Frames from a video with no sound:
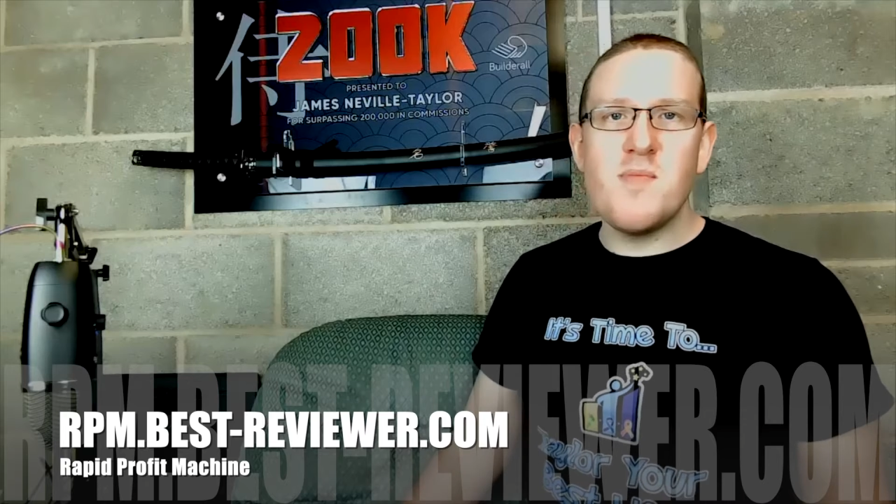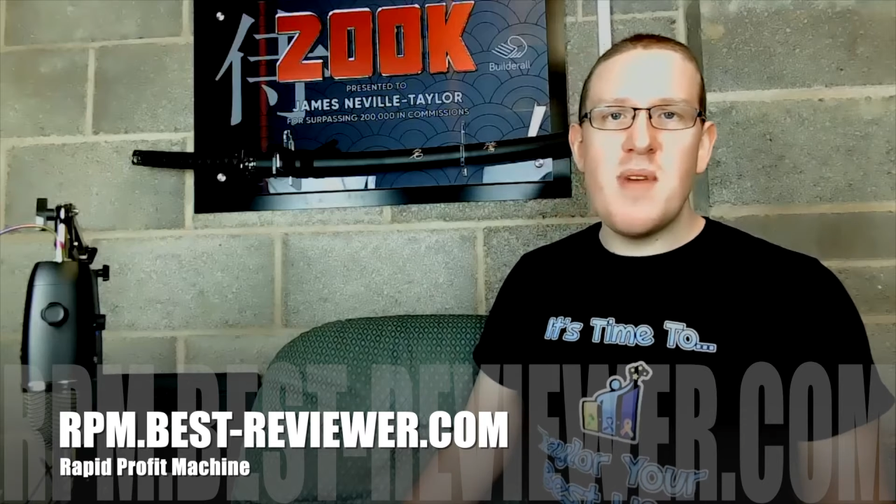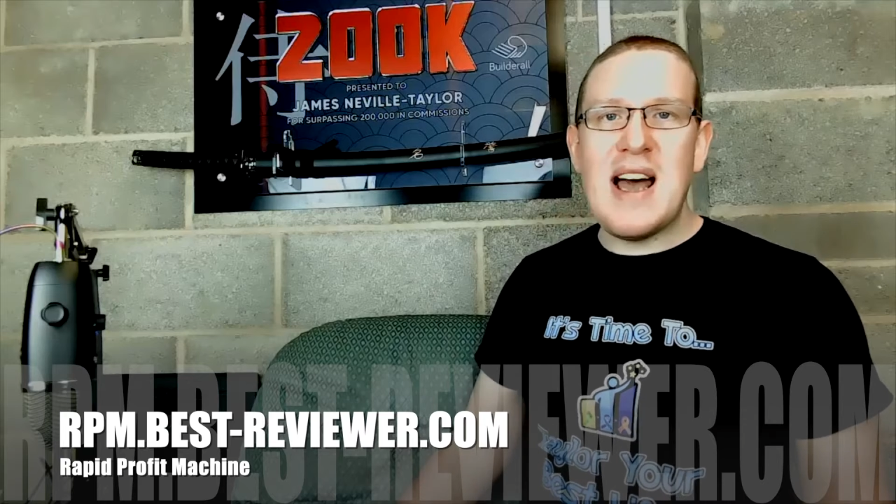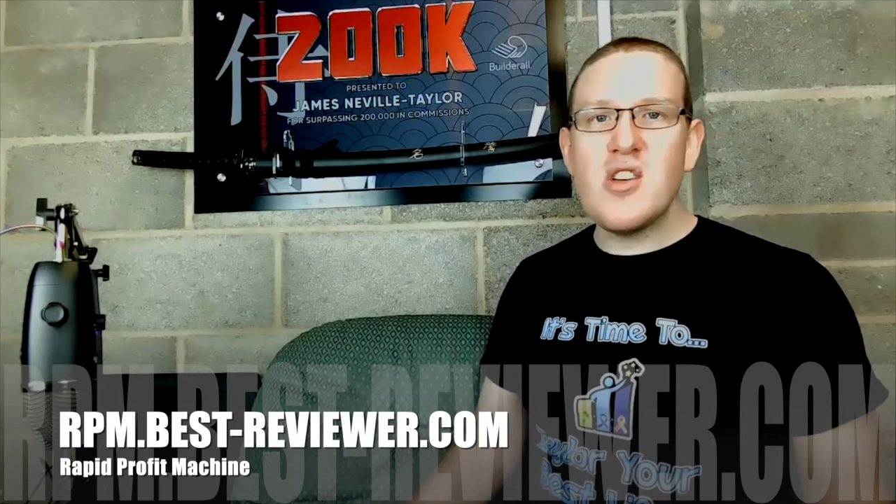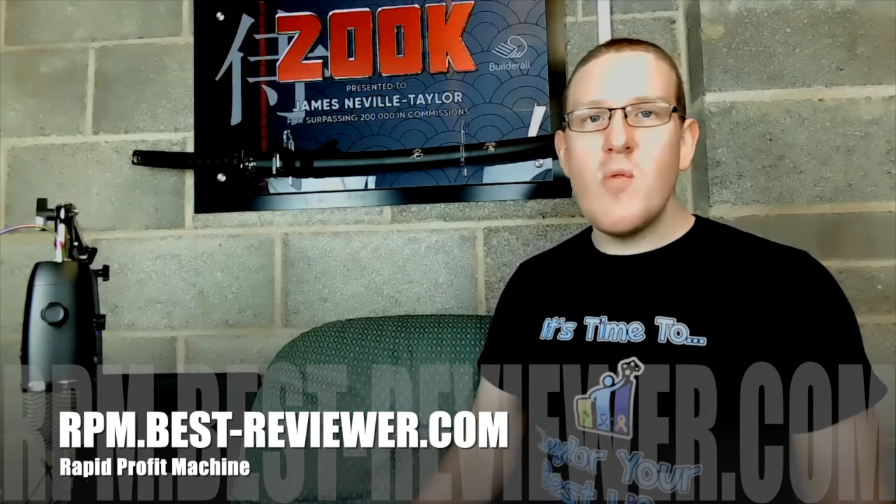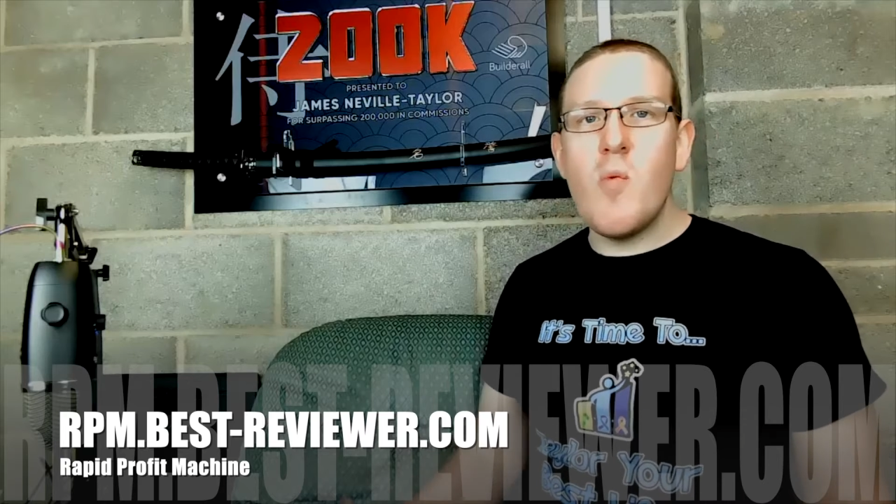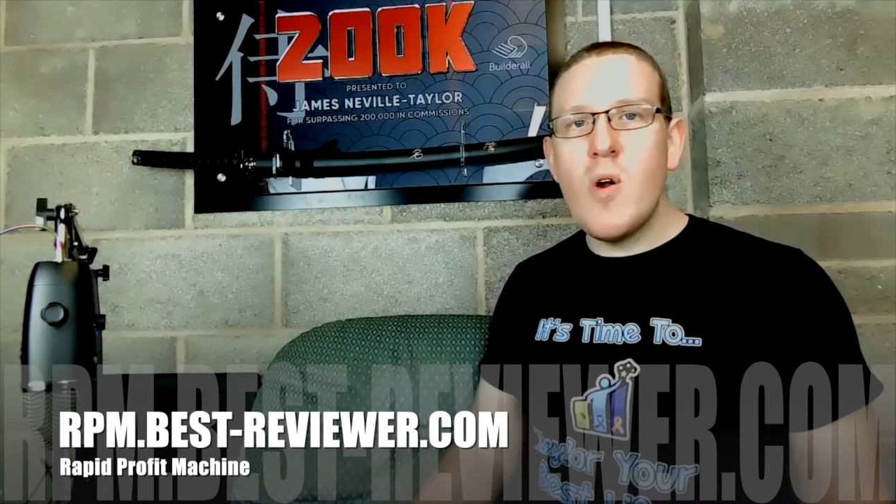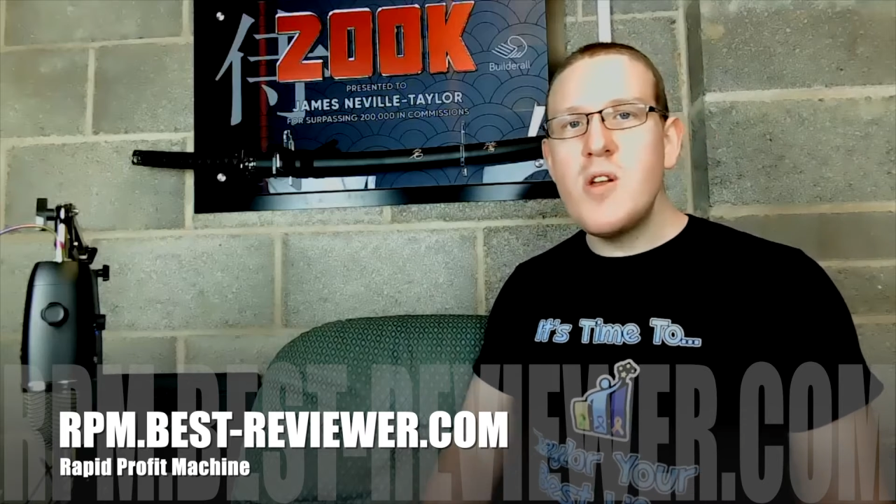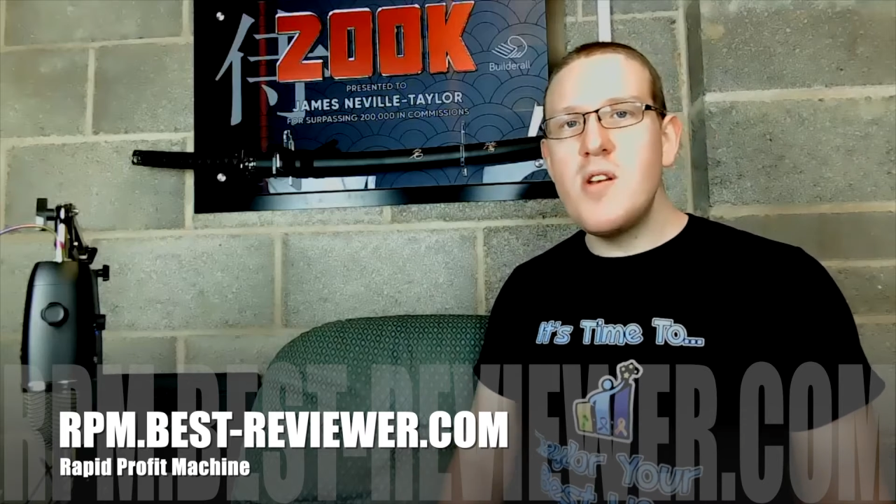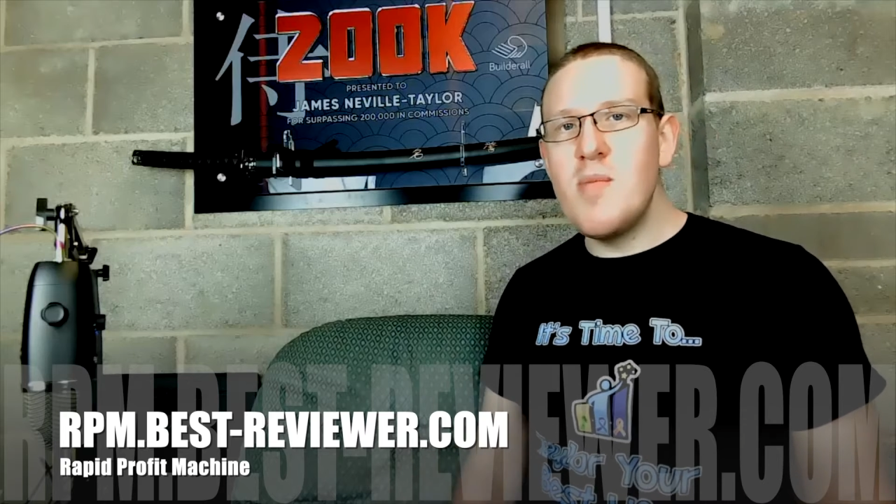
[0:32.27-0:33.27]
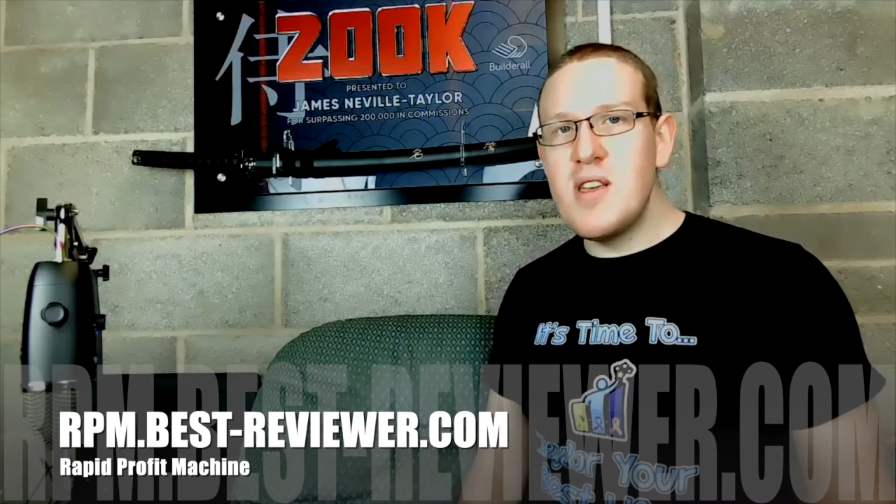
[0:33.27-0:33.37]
but as I want you to be